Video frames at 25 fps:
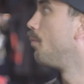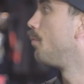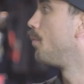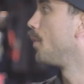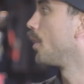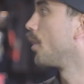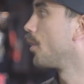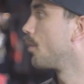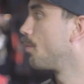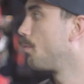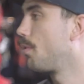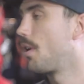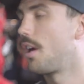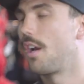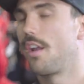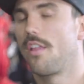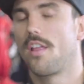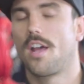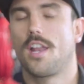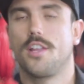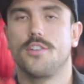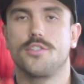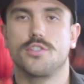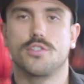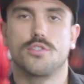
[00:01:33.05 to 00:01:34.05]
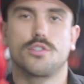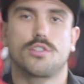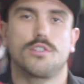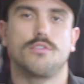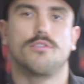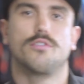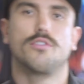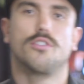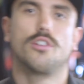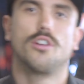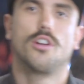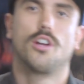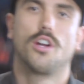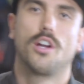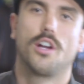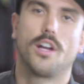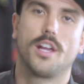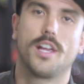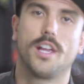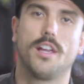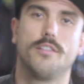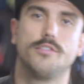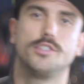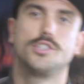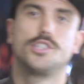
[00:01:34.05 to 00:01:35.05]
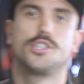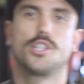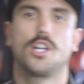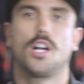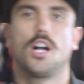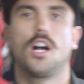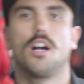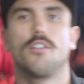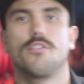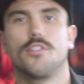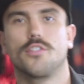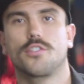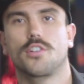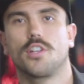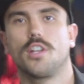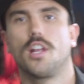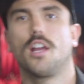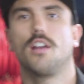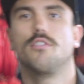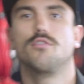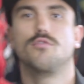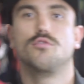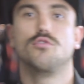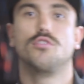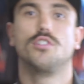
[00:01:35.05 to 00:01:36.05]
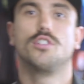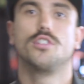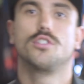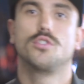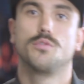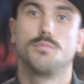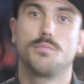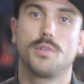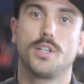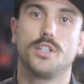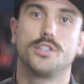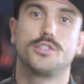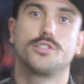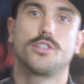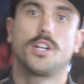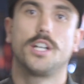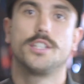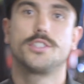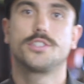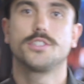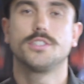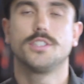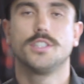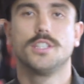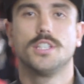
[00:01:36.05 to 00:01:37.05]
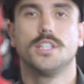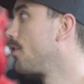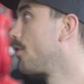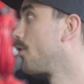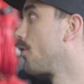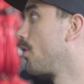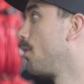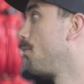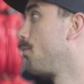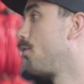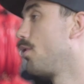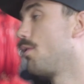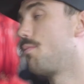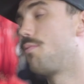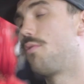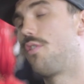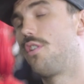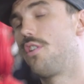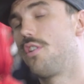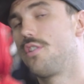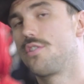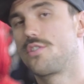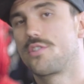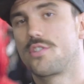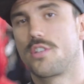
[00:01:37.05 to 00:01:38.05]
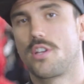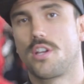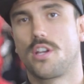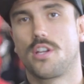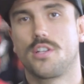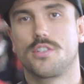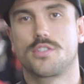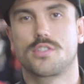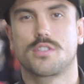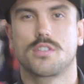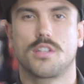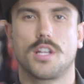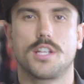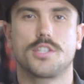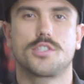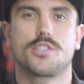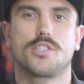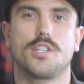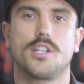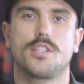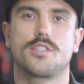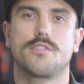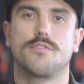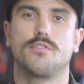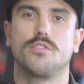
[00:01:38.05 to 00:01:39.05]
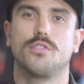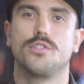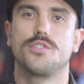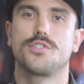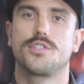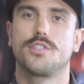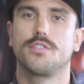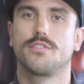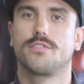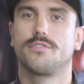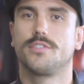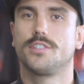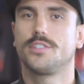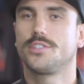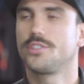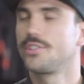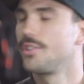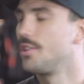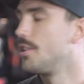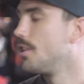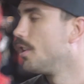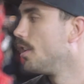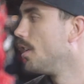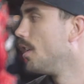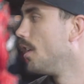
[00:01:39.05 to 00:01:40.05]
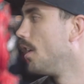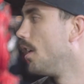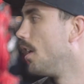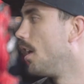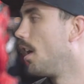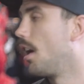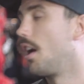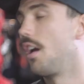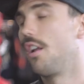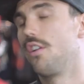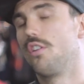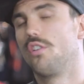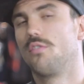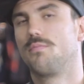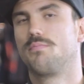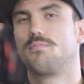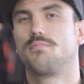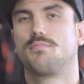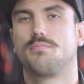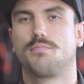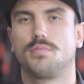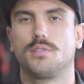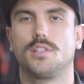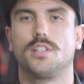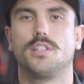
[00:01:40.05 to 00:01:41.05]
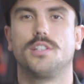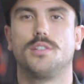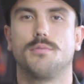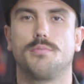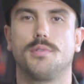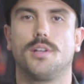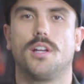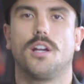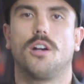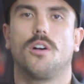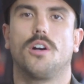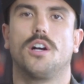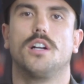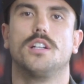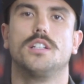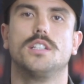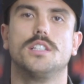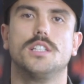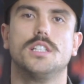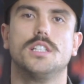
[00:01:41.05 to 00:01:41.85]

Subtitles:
Biggest part of that is you're looking for a heavy shaft that's going to have really good penetration. A slip tip on it, so it's less chance of losing the fish and plenty of power.